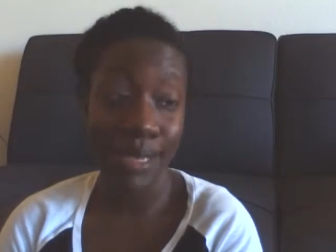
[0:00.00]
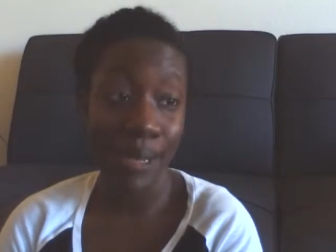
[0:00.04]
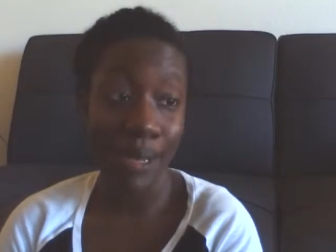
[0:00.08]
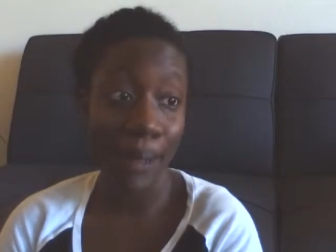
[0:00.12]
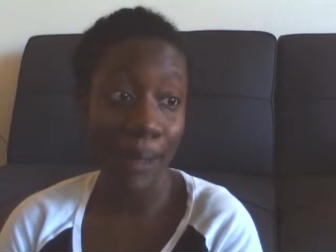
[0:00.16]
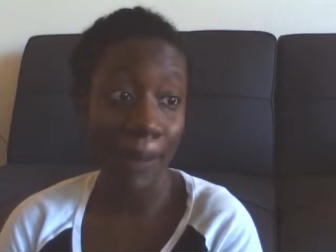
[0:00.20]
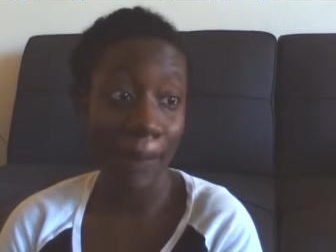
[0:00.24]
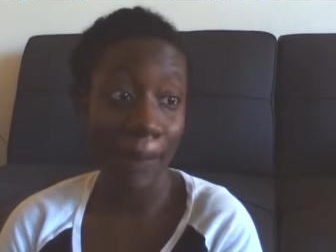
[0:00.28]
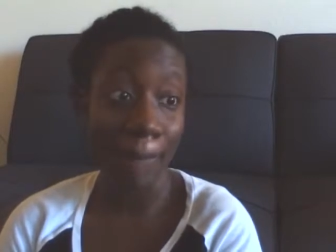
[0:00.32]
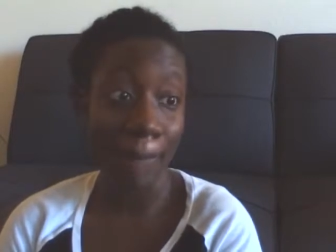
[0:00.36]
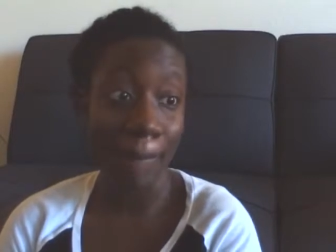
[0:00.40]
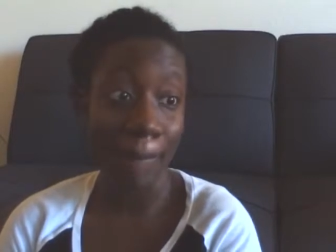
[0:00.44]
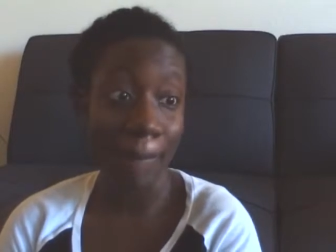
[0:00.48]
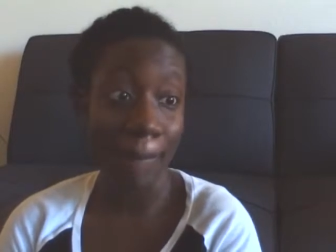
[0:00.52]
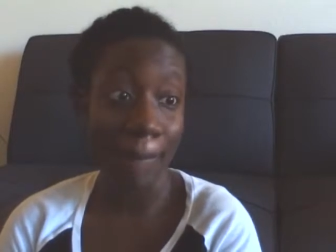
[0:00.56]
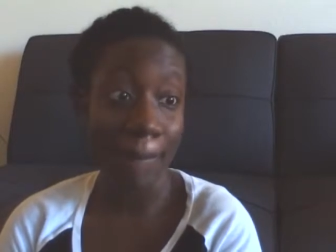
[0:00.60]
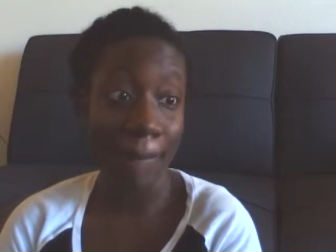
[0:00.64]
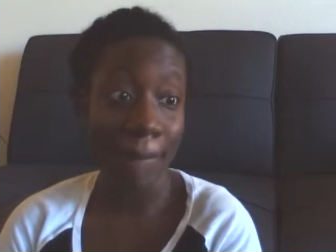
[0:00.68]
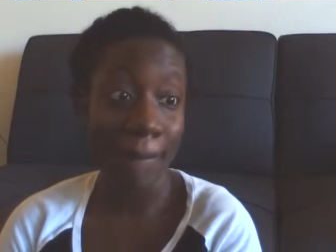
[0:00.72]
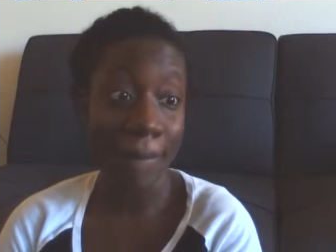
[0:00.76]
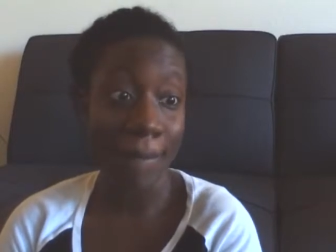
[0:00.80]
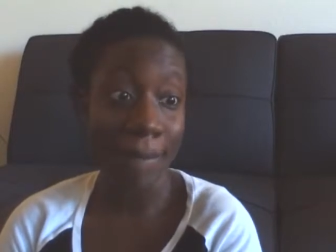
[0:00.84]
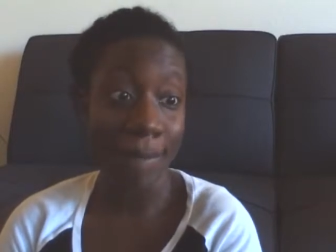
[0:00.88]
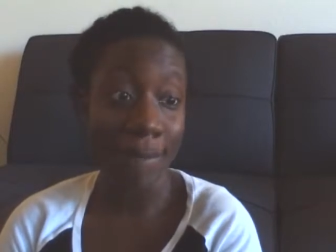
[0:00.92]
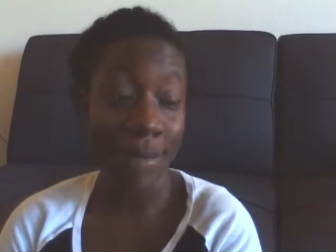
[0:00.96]

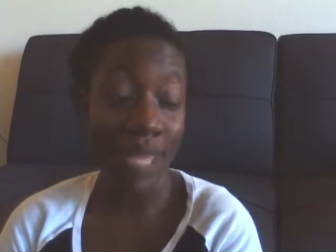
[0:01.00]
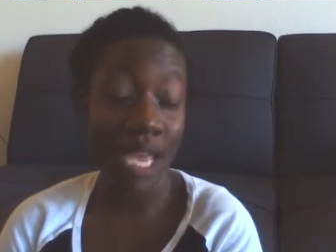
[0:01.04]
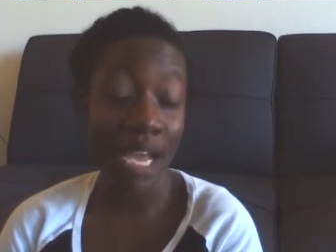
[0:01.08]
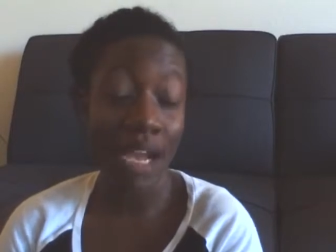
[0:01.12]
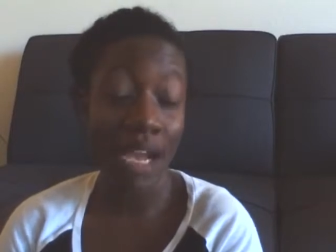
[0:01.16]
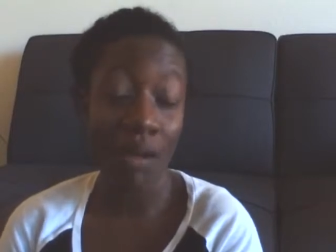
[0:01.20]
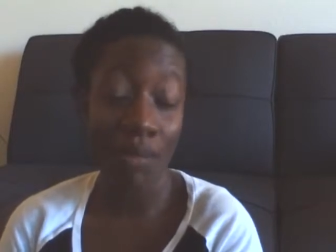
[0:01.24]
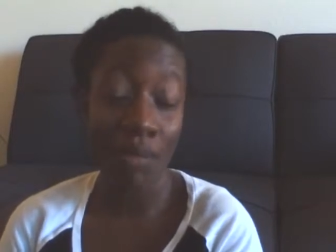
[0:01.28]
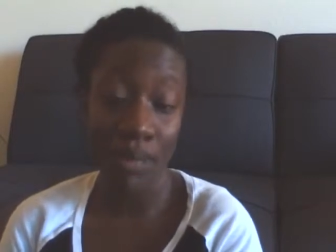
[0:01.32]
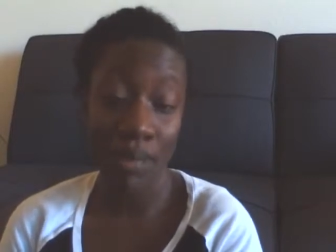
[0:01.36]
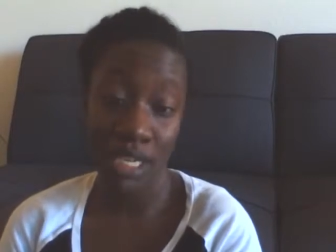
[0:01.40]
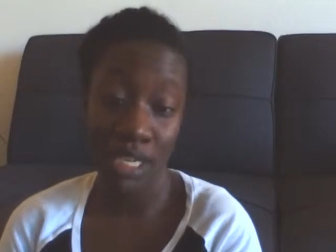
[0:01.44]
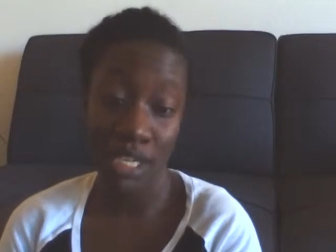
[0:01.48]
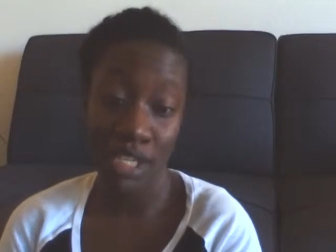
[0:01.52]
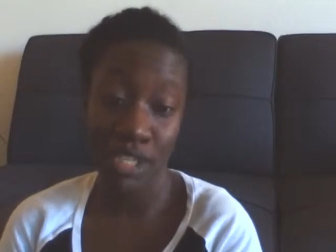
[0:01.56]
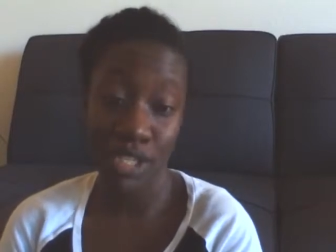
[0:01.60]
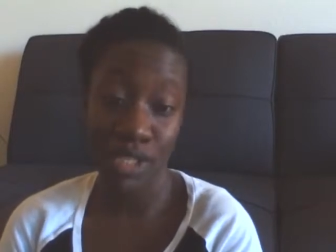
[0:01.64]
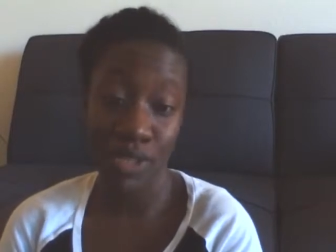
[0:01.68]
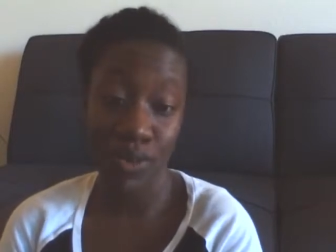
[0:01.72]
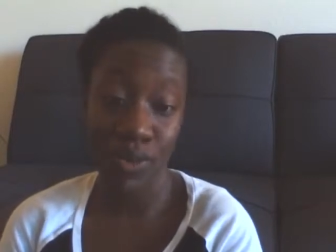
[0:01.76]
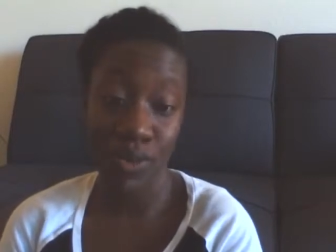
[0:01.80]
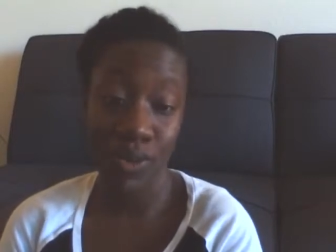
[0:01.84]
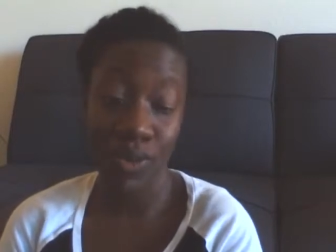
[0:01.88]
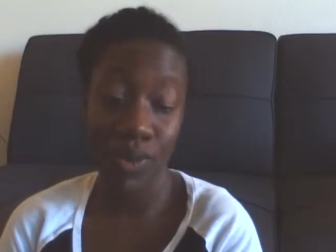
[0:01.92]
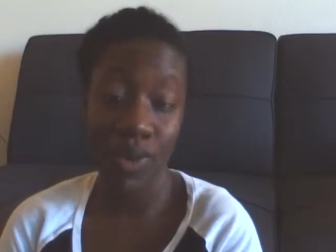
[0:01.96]
LPN
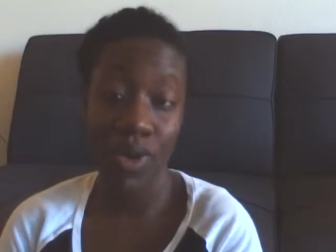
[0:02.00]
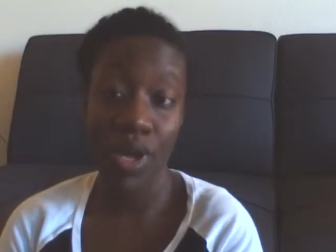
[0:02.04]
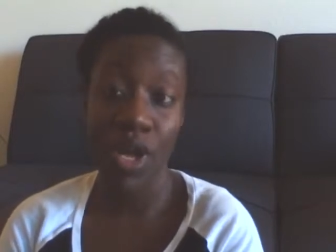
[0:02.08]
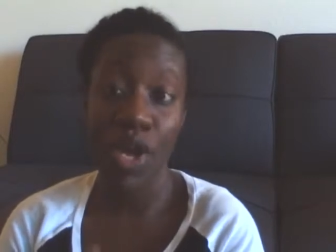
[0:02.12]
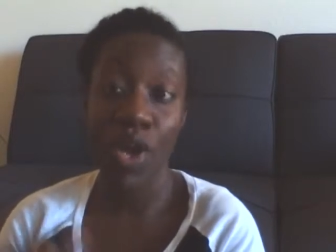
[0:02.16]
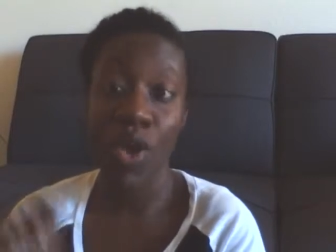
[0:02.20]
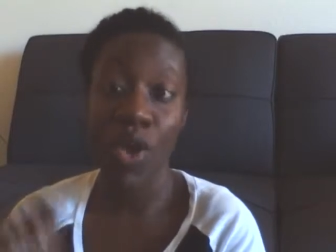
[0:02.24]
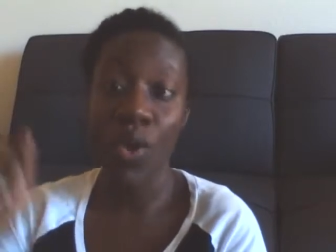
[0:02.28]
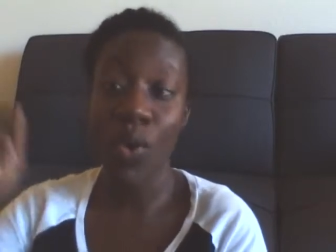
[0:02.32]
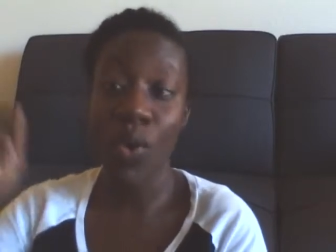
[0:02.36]
school.